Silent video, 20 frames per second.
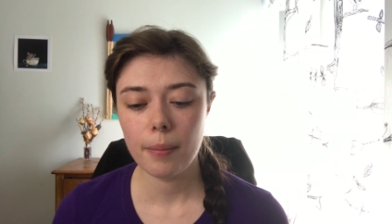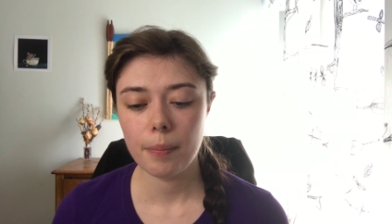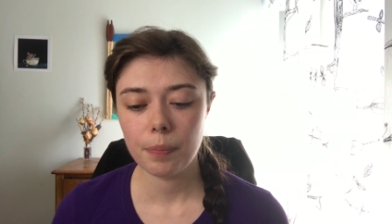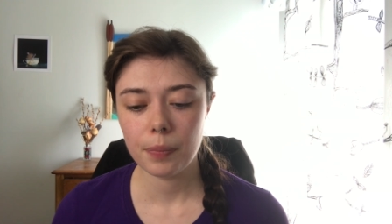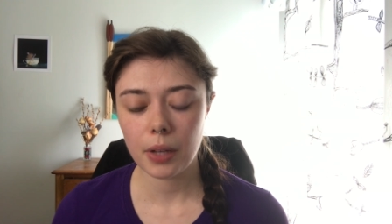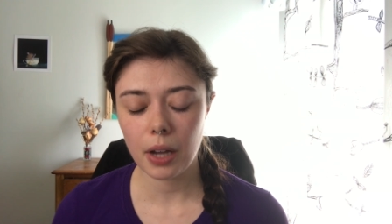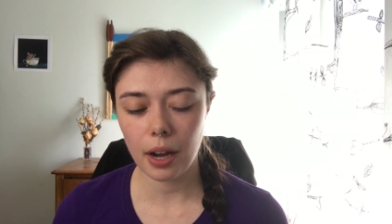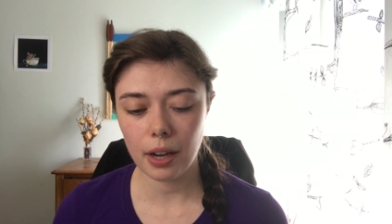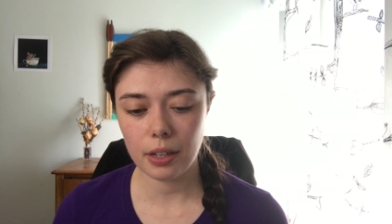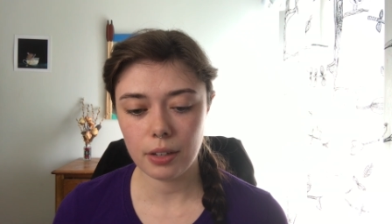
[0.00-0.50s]

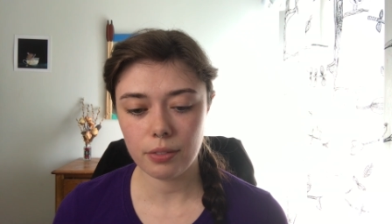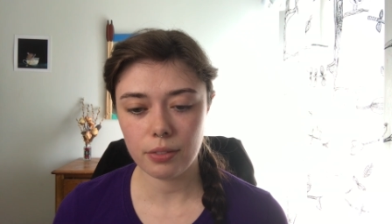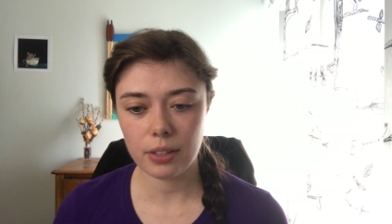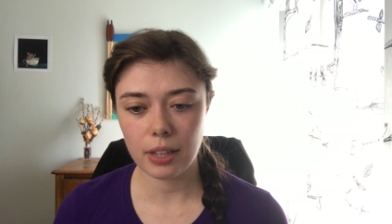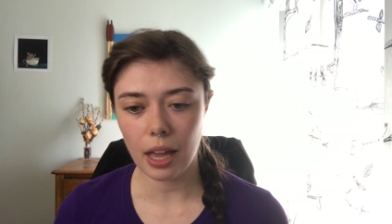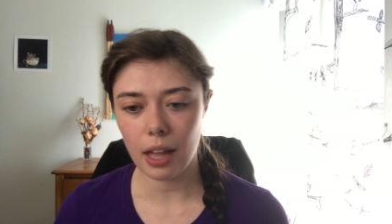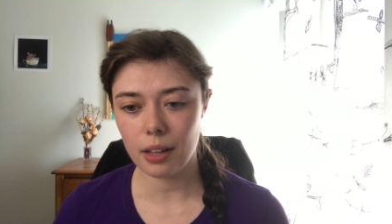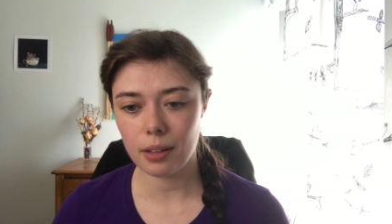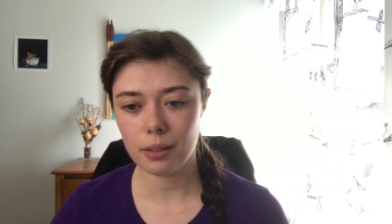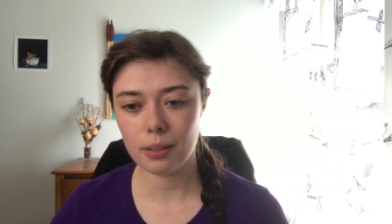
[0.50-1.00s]
kind of
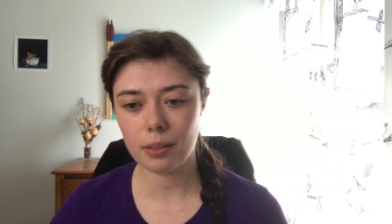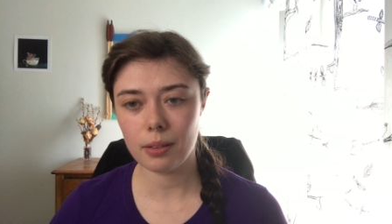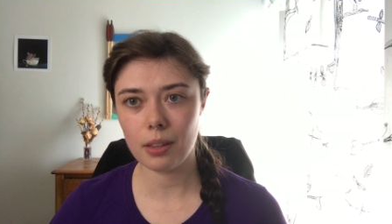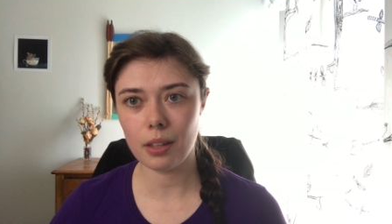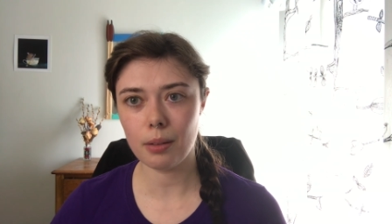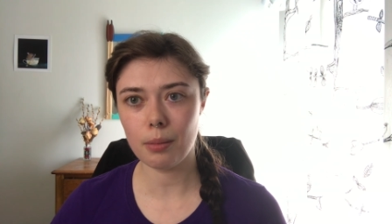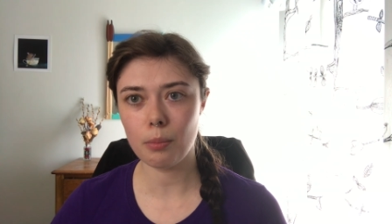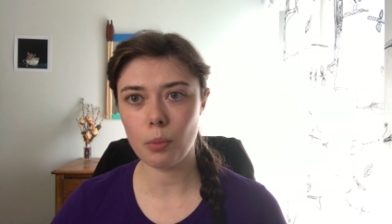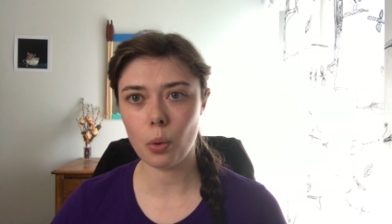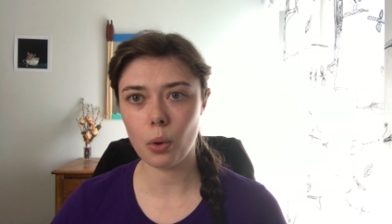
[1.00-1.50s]
get
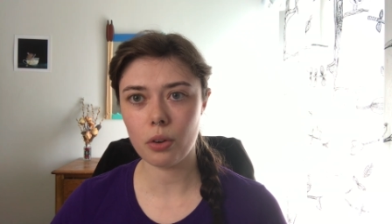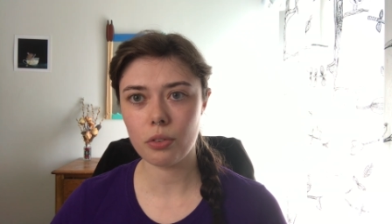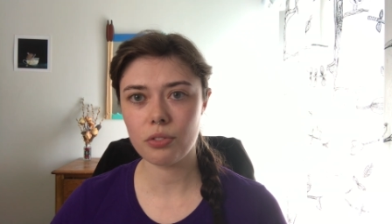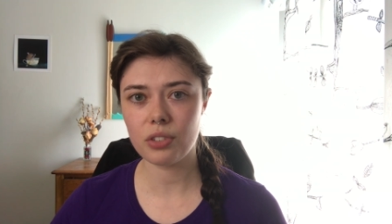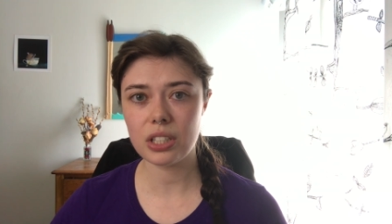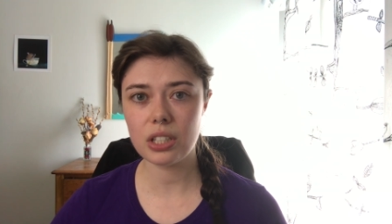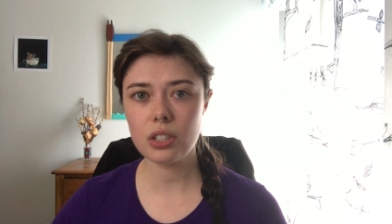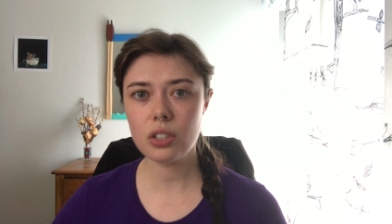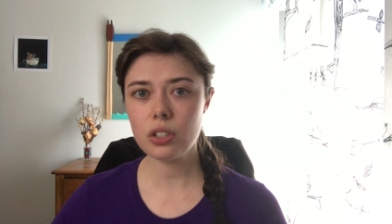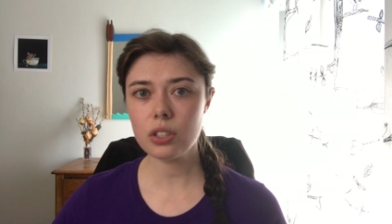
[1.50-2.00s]
the more
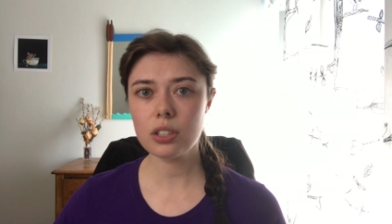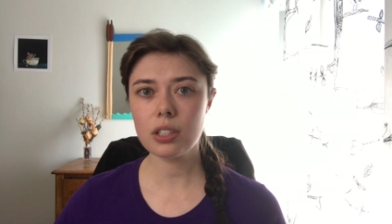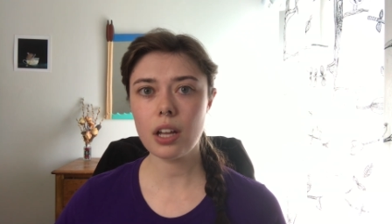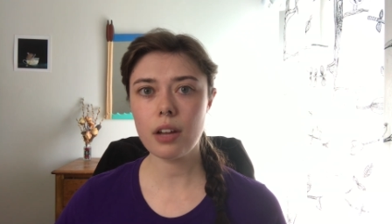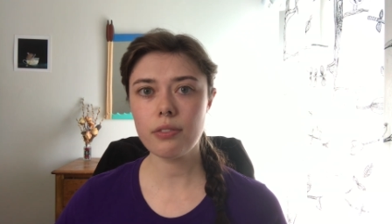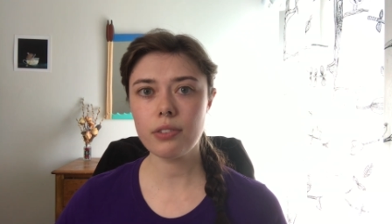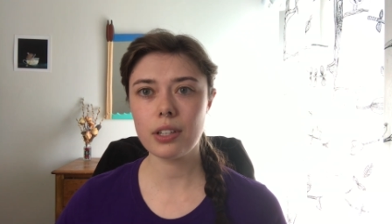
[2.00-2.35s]
physical stuff,